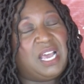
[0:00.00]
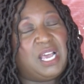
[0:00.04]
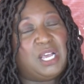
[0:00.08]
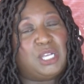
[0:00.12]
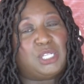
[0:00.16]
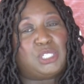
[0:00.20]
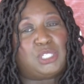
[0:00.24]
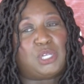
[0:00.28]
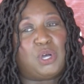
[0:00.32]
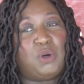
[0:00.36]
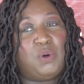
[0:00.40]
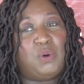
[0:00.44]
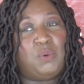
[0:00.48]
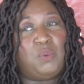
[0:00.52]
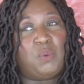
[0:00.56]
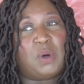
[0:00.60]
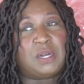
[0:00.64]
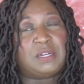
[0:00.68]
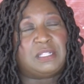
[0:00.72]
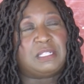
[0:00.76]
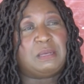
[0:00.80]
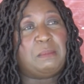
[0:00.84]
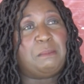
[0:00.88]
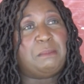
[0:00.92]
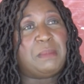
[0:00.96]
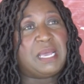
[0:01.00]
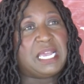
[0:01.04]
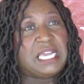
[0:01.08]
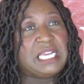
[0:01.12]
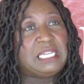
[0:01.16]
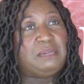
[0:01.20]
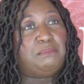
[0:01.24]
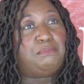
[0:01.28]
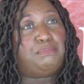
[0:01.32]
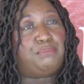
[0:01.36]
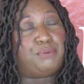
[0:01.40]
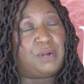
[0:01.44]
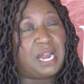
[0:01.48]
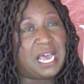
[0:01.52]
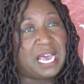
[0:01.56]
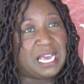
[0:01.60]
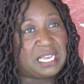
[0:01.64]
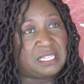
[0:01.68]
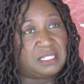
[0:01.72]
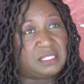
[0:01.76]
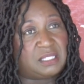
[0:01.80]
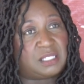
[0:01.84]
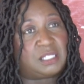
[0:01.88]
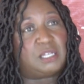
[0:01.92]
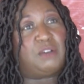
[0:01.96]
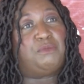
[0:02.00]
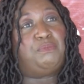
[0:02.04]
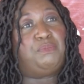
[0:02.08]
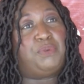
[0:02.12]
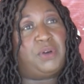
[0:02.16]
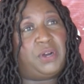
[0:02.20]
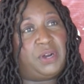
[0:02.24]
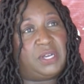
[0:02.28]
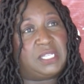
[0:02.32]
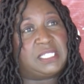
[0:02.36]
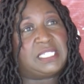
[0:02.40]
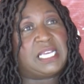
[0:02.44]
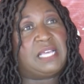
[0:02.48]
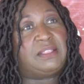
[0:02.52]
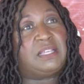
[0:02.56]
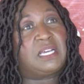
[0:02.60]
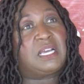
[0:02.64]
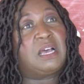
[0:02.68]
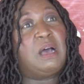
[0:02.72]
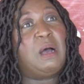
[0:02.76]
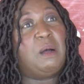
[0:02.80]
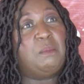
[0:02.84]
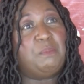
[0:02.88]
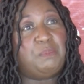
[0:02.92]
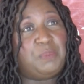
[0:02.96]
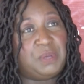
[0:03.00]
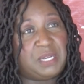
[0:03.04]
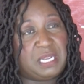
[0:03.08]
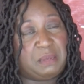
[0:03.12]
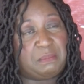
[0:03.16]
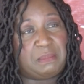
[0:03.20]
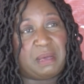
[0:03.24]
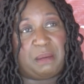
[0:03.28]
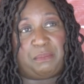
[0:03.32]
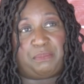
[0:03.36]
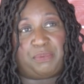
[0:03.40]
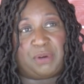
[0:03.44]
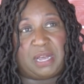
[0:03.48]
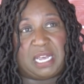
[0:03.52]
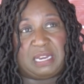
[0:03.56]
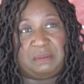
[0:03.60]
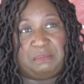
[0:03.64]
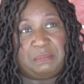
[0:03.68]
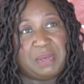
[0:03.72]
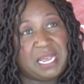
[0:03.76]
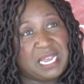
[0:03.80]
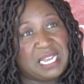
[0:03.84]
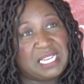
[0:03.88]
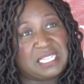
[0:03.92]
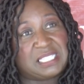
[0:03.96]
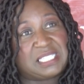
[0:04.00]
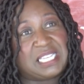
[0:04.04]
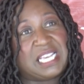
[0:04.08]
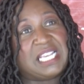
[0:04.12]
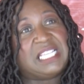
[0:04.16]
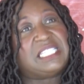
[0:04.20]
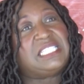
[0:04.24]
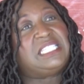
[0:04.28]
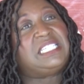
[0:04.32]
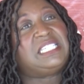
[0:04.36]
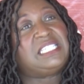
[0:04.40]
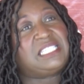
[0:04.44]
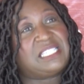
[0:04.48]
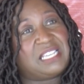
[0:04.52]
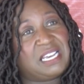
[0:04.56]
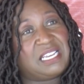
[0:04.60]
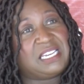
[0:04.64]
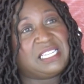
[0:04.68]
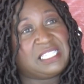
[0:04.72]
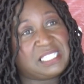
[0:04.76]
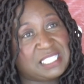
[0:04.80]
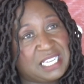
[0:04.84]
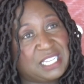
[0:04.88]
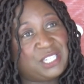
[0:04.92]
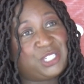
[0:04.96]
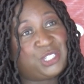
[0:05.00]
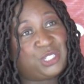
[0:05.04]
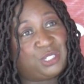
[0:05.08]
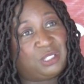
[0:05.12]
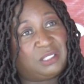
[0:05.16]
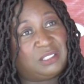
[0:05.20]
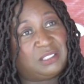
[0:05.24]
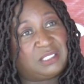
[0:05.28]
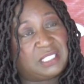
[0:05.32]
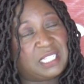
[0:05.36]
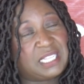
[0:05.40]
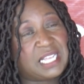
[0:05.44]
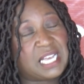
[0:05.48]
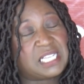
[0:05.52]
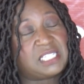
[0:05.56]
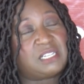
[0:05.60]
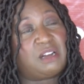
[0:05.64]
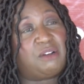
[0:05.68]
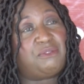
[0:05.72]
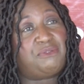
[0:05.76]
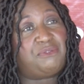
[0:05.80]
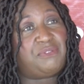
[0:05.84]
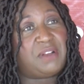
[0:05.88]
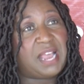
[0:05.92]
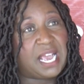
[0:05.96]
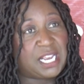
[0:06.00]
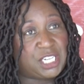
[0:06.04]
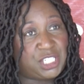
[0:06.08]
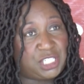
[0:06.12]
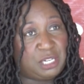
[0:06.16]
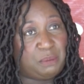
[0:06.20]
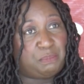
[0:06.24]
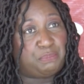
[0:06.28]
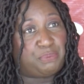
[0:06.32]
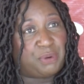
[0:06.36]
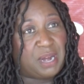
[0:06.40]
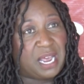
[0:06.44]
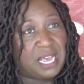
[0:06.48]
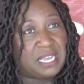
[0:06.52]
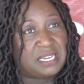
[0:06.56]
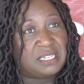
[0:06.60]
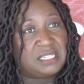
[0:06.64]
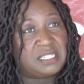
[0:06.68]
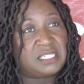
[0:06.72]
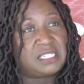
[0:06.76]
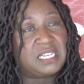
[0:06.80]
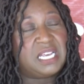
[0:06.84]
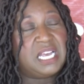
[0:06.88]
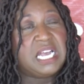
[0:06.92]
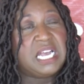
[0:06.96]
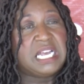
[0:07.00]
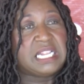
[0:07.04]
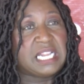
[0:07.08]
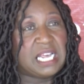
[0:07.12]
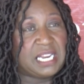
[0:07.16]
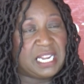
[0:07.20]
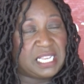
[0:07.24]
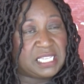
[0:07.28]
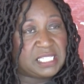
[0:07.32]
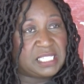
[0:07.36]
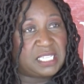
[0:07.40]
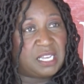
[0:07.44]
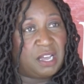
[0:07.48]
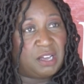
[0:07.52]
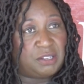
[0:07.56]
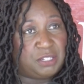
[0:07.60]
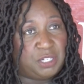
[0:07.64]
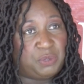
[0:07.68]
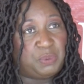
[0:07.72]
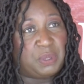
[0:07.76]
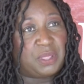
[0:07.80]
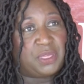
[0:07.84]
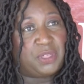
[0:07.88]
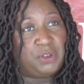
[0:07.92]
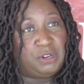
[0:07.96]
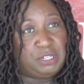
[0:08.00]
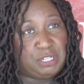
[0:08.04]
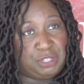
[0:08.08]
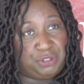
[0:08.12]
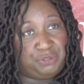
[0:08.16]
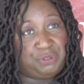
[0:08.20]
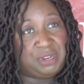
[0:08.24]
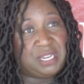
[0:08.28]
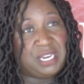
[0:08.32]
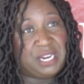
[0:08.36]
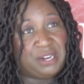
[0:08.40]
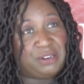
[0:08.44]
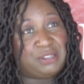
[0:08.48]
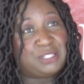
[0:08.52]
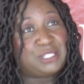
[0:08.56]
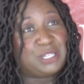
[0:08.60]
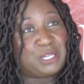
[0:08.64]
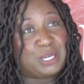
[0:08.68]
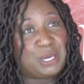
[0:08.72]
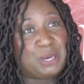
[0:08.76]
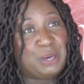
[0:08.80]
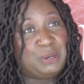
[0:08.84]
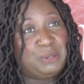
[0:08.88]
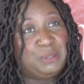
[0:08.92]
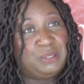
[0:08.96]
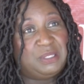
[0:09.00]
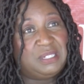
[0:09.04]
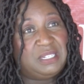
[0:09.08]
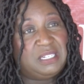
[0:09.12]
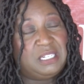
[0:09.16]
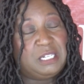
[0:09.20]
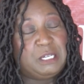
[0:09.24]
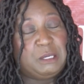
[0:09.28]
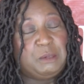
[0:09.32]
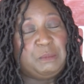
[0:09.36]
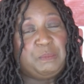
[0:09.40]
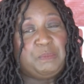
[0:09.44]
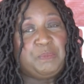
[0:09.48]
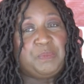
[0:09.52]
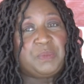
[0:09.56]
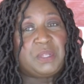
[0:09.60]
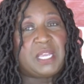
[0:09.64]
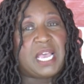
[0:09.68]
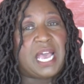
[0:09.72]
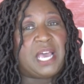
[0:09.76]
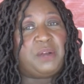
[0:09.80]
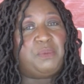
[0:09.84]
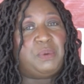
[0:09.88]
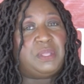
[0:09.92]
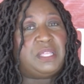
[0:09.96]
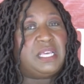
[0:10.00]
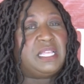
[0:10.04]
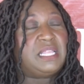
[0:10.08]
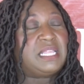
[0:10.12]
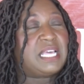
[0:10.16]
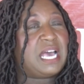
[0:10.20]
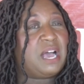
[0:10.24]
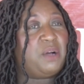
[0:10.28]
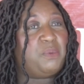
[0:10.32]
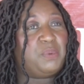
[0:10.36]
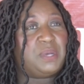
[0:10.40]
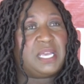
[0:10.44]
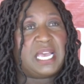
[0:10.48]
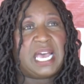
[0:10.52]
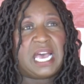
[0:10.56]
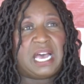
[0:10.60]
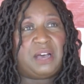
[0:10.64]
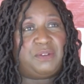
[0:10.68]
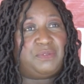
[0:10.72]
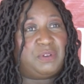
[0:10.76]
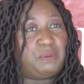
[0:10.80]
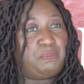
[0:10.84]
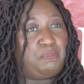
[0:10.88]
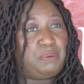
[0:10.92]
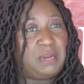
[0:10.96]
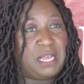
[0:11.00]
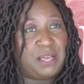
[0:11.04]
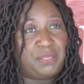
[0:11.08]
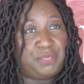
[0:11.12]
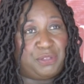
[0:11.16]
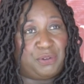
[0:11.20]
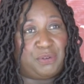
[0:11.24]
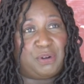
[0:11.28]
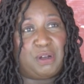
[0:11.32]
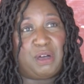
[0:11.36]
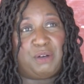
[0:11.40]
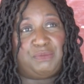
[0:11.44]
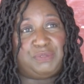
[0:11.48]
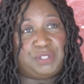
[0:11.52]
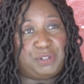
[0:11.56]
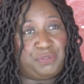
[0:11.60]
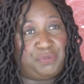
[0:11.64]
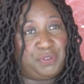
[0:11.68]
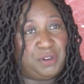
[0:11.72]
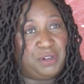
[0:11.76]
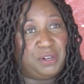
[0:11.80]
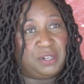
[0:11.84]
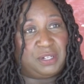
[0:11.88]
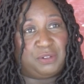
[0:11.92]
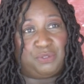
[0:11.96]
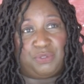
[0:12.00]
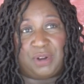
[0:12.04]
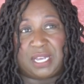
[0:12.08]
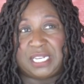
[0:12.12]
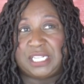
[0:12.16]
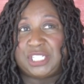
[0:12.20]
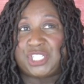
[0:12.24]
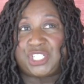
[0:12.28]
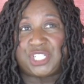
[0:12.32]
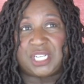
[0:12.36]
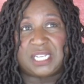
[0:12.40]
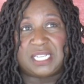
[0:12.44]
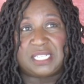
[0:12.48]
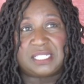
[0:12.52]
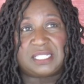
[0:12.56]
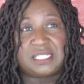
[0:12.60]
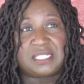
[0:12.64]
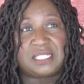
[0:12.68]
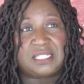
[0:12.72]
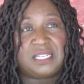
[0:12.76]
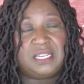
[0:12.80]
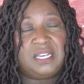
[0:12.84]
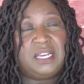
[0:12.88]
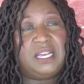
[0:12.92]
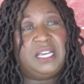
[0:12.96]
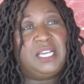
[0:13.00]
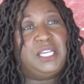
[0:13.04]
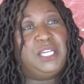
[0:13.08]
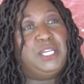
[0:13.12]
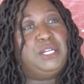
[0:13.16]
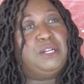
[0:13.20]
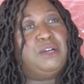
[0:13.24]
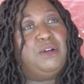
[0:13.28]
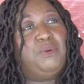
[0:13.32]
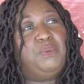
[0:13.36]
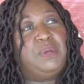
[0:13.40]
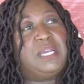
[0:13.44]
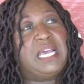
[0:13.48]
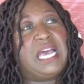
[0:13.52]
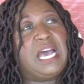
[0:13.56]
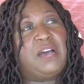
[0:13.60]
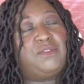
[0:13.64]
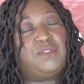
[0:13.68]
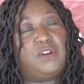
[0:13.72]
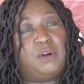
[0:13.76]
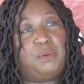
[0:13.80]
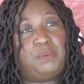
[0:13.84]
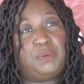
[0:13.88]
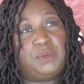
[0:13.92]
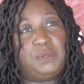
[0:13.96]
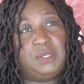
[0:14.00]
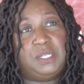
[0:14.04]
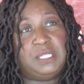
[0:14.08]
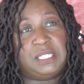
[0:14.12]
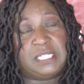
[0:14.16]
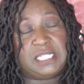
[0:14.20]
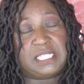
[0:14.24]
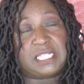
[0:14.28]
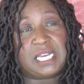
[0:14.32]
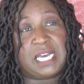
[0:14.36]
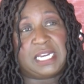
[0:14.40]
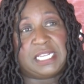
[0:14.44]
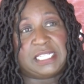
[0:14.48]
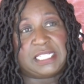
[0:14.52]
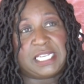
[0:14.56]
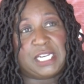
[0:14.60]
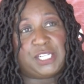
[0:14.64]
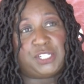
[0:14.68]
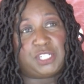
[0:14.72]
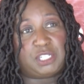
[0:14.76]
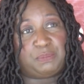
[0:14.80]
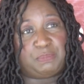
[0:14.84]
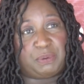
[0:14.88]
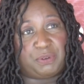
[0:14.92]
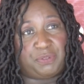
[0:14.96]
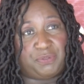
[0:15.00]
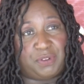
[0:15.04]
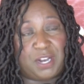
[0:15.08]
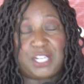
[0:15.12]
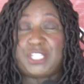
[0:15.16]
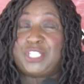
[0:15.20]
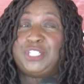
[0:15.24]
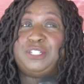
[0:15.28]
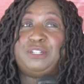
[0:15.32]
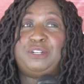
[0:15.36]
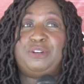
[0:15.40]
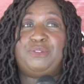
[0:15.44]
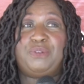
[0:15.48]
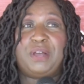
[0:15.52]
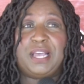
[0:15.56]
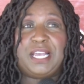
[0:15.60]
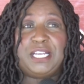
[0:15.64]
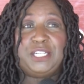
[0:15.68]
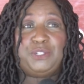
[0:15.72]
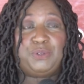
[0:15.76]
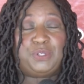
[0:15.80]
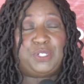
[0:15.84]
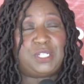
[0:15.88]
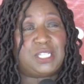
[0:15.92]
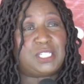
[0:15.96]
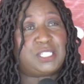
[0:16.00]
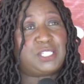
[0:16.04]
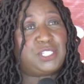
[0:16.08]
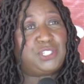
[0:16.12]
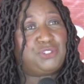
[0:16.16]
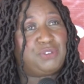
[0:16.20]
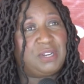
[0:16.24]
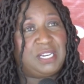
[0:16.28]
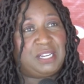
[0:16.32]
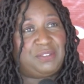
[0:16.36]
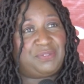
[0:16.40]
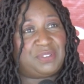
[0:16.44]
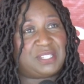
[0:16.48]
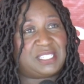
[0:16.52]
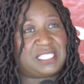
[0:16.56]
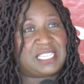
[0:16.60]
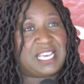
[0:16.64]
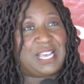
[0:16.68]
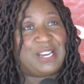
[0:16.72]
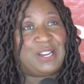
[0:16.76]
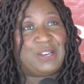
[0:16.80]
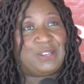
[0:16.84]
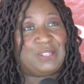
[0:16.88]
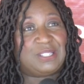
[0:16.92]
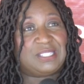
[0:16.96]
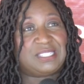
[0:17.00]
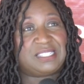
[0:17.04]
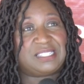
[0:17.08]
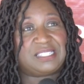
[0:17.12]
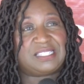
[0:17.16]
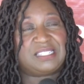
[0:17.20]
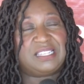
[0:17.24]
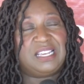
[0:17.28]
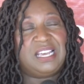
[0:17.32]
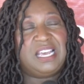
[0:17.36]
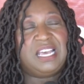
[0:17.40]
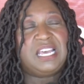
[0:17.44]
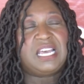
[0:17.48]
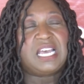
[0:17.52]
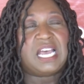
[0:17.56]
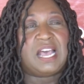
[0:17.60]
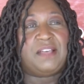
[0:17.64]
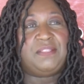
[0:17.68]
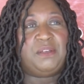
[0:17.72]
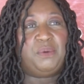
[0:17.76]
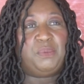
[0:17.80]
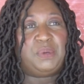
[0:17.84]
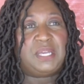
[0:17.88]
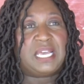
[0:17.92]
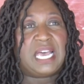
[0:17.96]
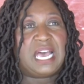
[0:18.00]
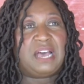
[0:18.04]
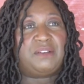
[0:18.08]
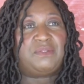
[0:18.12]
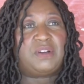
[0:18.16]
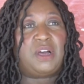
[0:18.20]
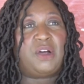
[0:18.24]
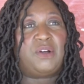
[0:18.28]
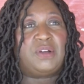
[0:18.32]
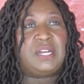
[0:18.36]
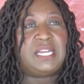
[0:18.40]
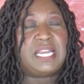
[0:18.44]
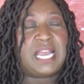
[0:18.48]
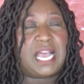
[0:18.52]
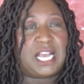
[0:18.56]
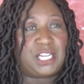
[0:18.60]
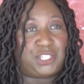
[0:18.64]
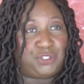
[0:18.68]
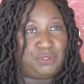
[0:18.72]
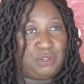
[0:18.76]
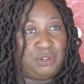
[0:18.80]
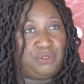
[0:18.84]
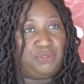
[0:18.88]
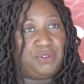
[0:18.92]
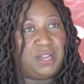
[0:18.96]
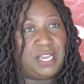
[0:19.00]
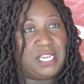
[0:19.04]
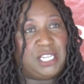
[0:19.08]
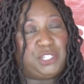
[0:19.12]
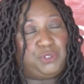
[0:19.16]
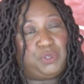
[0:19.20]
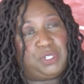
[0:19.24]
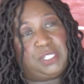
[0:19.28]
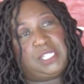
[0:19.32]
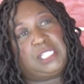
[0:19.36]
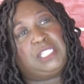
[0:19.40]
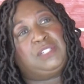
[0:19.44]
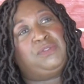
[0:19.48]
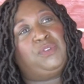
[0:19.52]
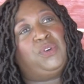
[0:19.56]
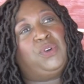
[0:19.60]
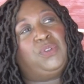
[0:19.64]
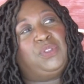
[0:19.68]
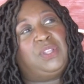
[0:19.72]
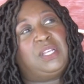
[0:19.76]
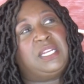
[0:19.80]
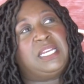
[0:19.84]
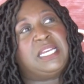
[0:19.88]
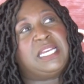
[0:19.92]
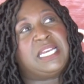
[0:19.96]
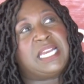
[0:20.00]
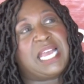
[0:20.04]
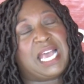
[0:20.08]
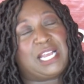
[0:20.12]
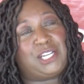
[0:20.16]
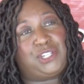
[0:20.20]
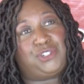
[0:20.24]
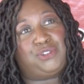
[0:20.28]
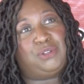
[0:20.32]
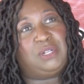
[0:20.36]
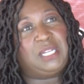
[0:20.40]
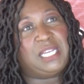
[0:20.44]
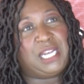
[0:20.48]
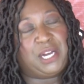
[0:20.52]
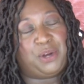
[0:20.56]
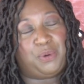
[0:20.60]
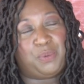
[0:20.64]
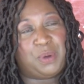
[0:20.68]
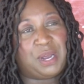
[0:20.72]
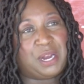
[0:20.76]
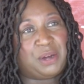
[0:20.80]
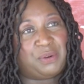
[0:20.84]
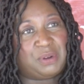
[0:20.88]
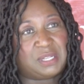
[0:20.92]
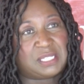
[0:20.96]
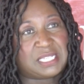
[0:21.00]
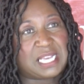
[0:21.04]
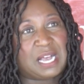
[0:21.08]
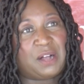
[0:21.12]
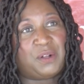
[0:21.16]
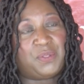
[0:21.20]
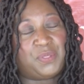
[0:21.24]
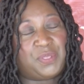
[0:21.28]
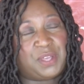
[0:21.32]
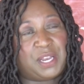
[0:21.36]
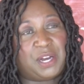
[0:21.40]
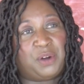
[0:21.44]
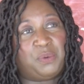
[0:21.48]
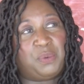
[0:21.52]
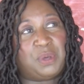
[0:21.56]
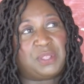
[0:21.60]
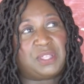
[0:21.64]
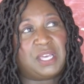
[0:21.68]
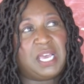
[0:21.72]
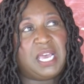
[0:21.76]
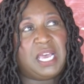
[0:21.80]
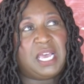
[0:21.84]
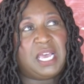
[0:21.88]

So one of the main brands of products that the company McBride makes is Design Essentials, and that's our flagship brand that they started with 33 years ago. And within that, we have a plethora of different ranges. We have our Design Essentials Professional range, which is strictly for salons. And then we have our natural range, which is for the natural hair wearers out there with